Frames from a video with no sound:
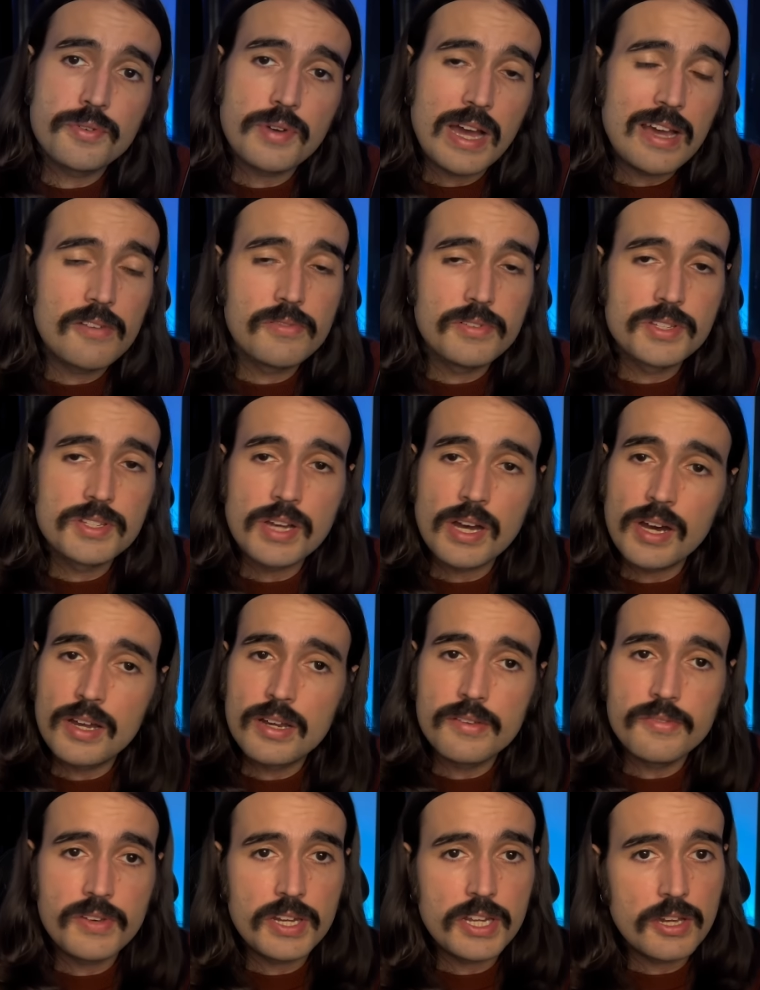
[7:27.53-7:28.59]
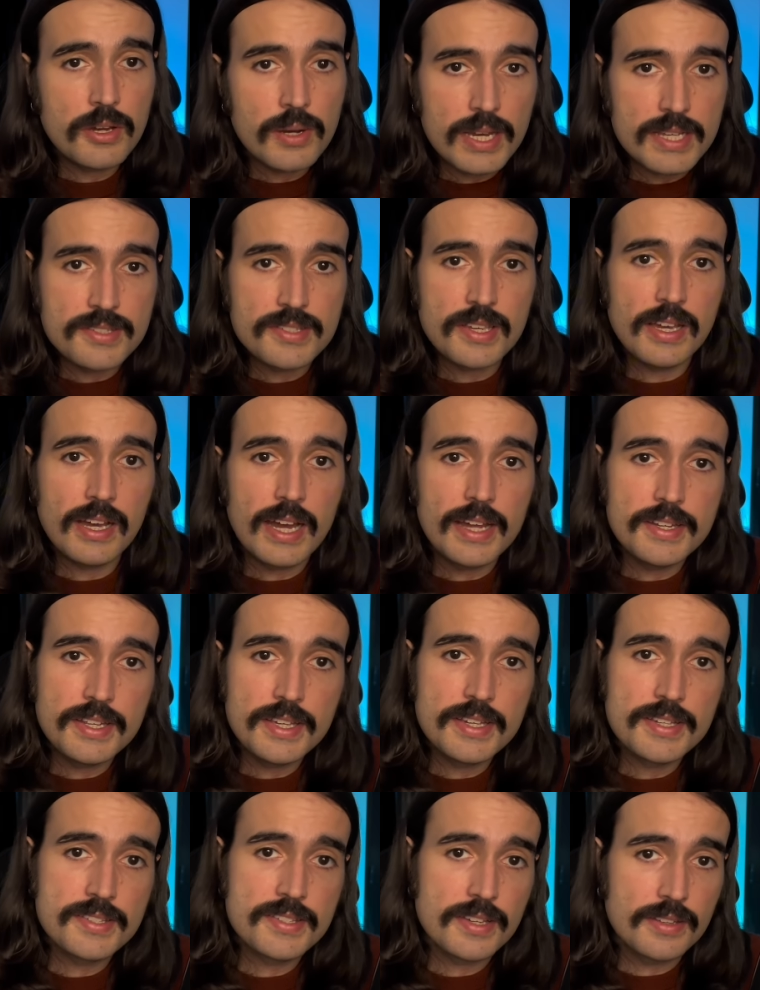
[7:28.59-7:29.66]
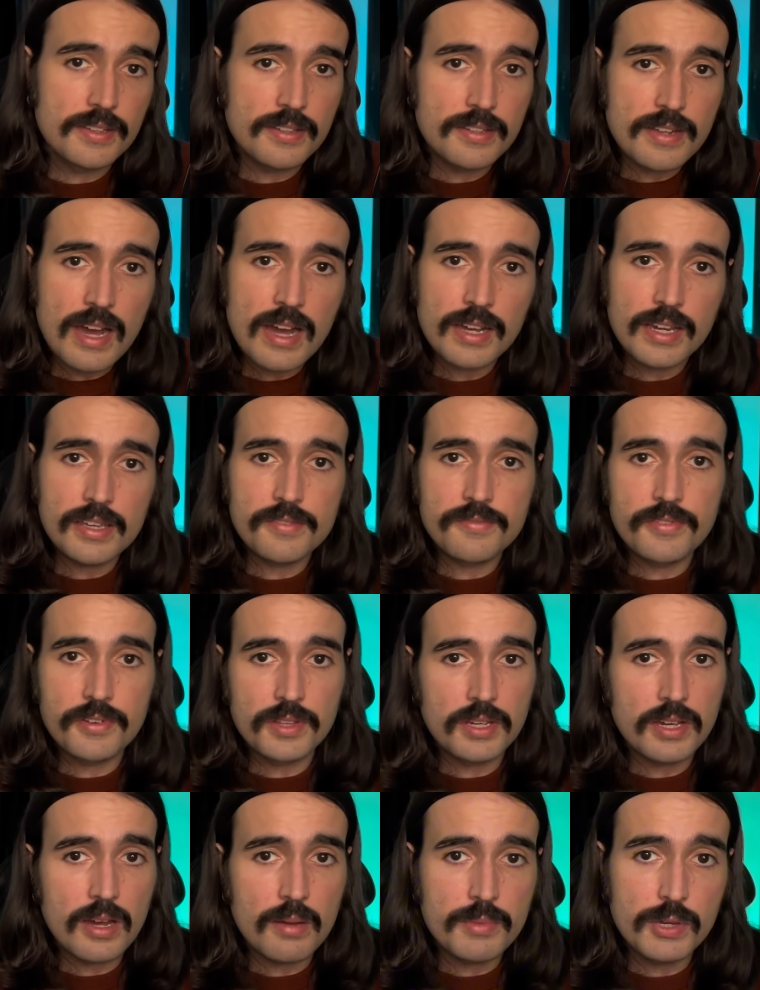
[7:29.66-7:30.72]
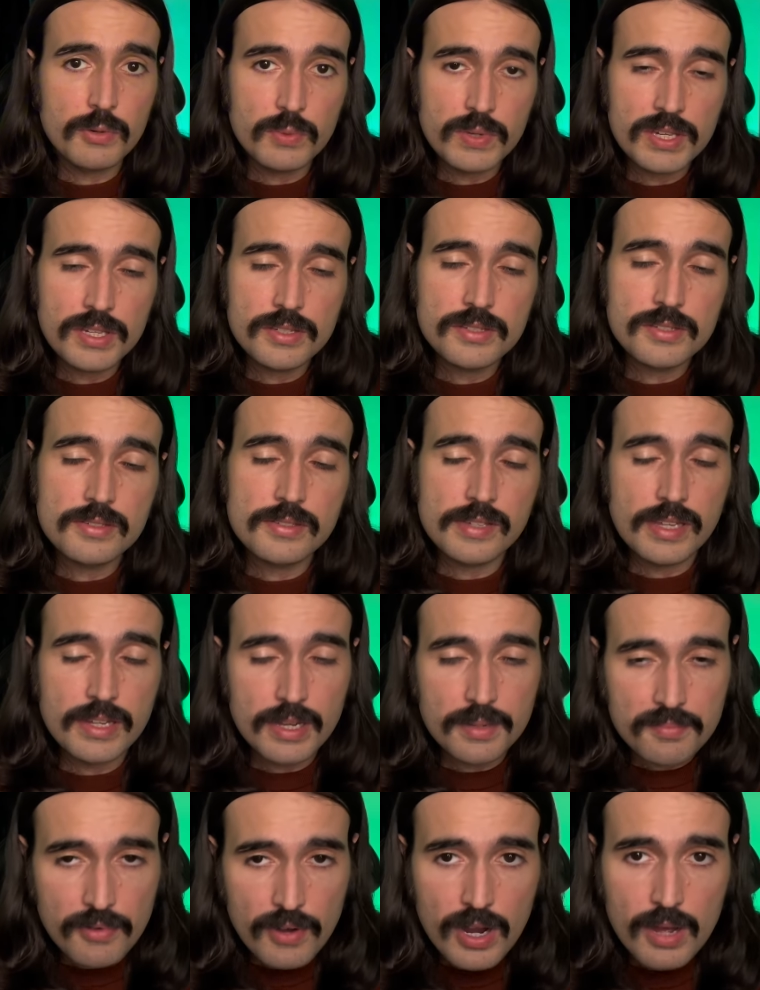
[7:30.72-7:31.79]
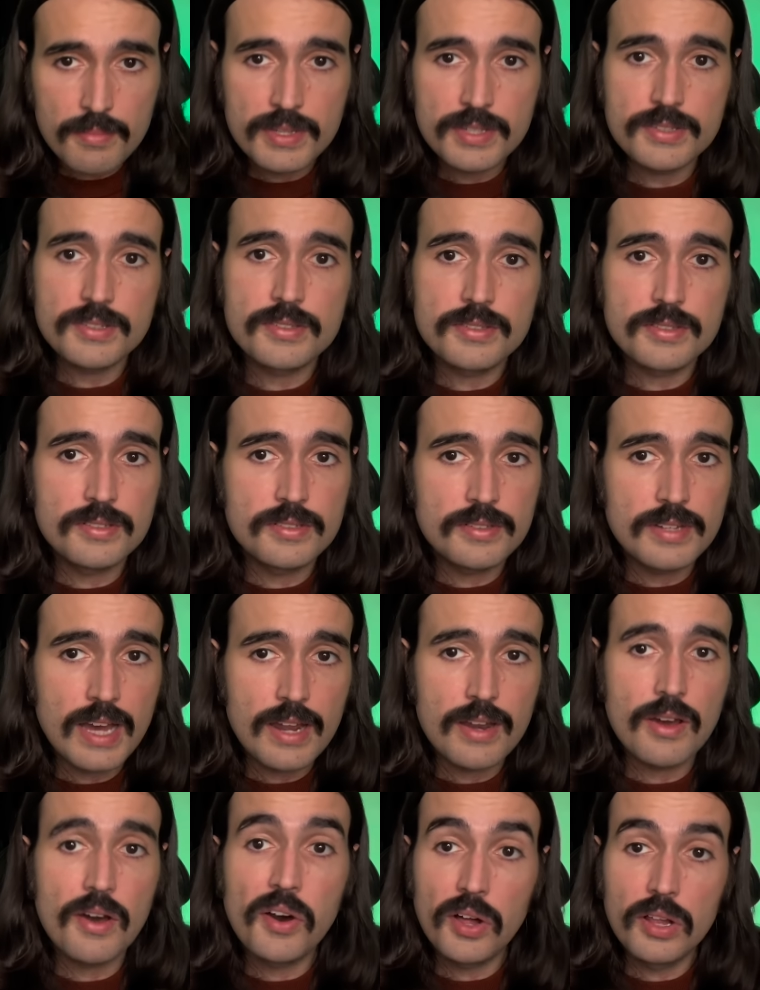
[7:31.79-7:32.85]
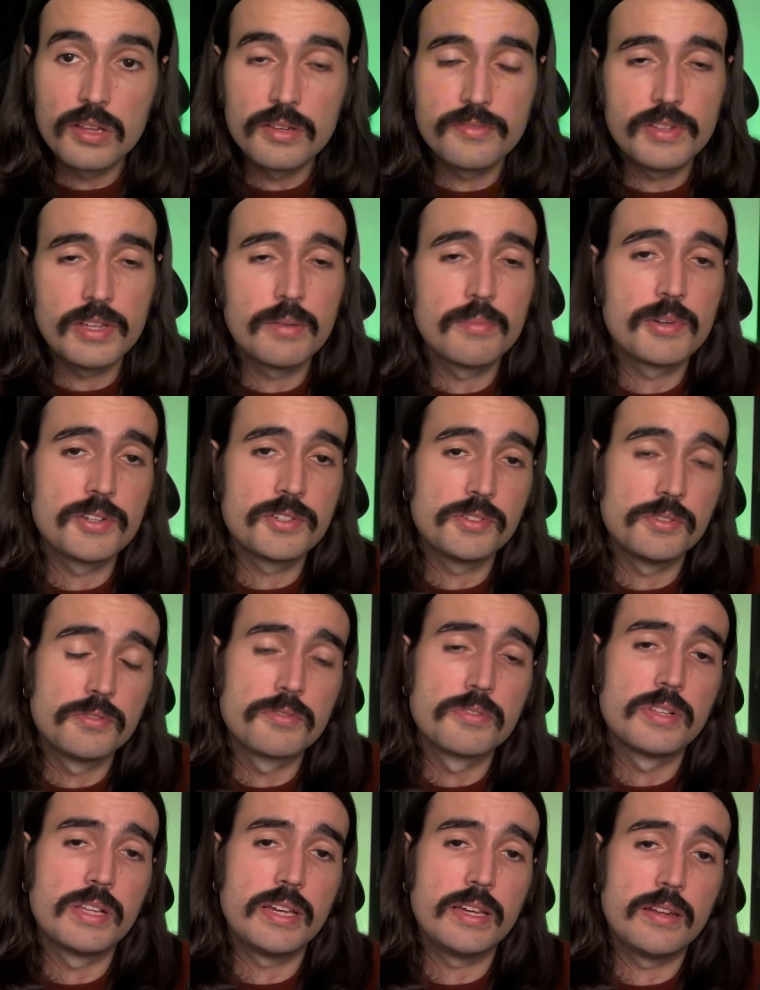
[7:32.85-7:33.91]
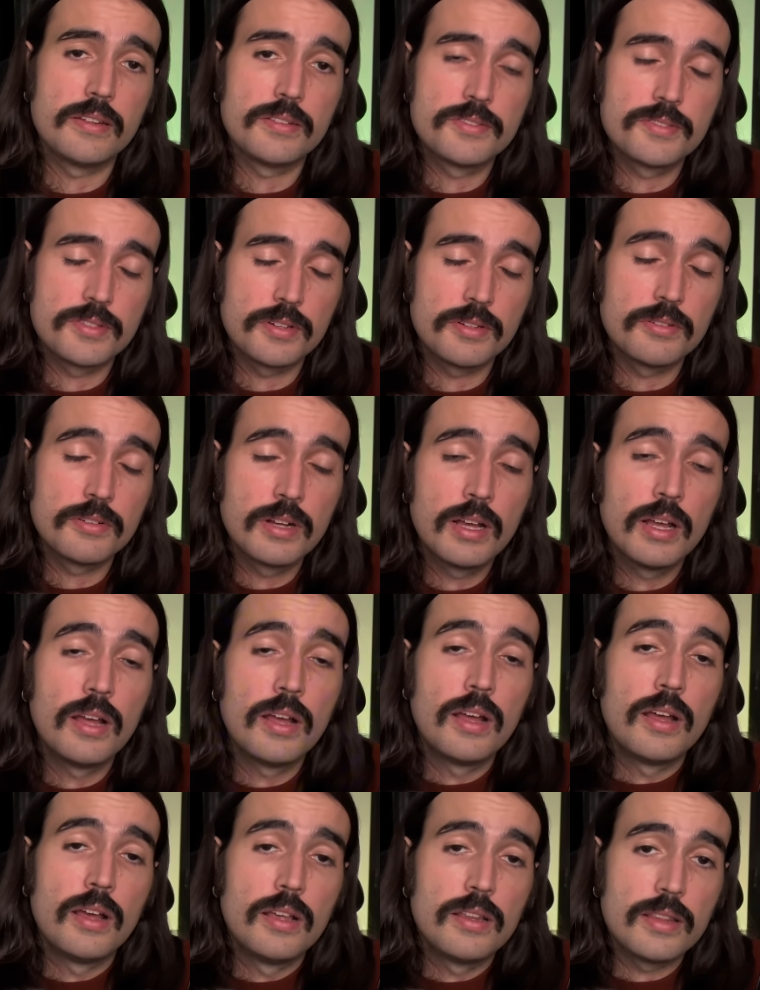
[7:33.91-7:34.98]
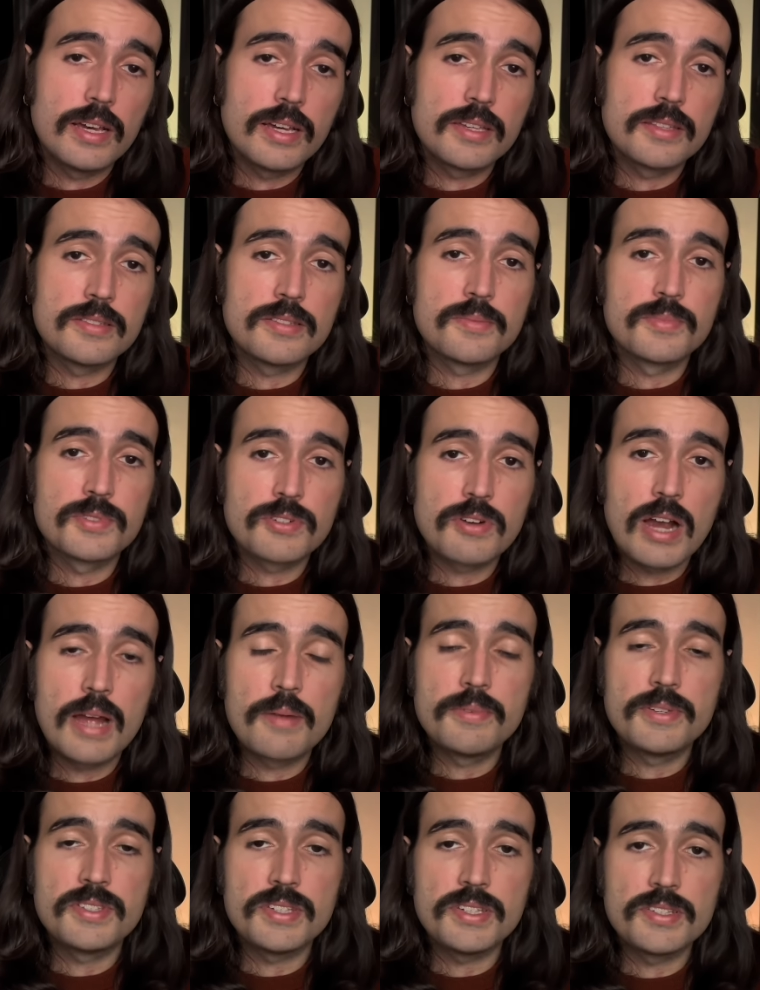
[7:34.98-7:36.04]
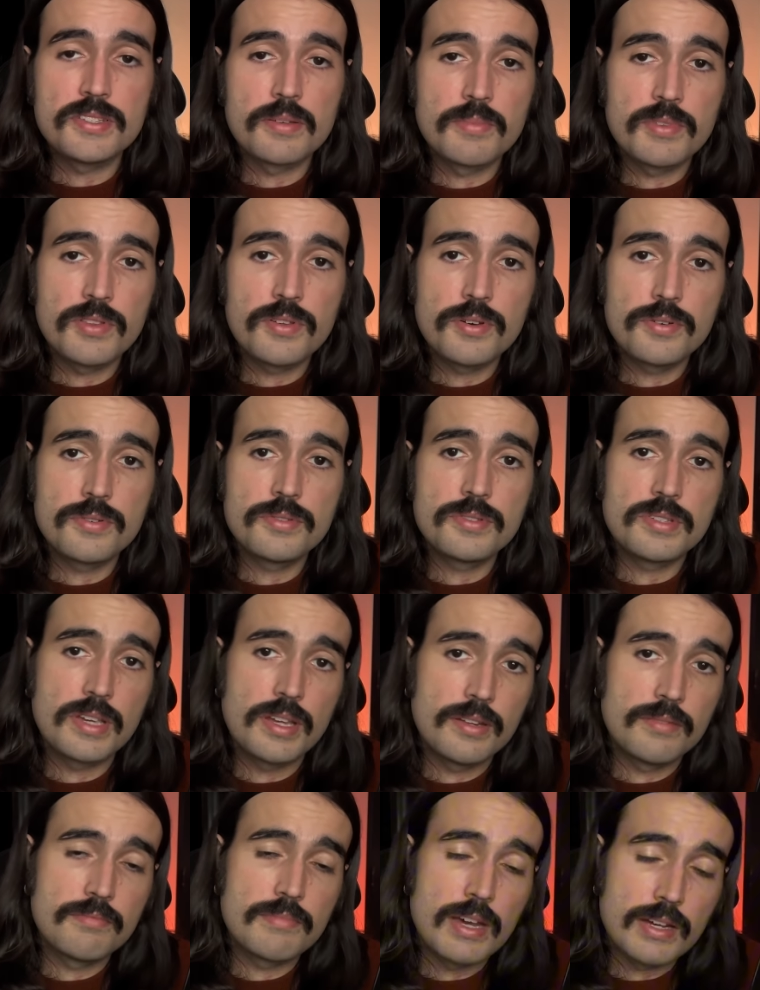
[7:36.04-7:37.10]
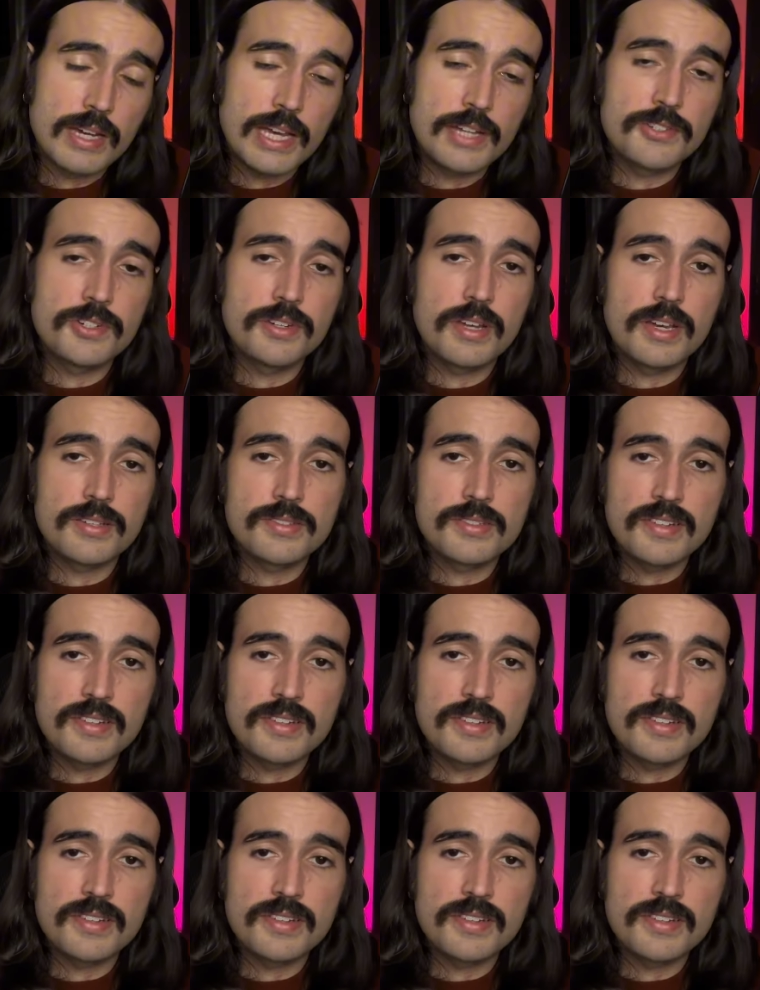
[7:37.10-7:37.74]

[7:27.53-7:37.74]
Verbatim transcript: I have a ton of video essay ideas on the docket for the coming weeks, and I promise not all of them are Dune related, so like and subscribe to see some of those, and I'll catch you next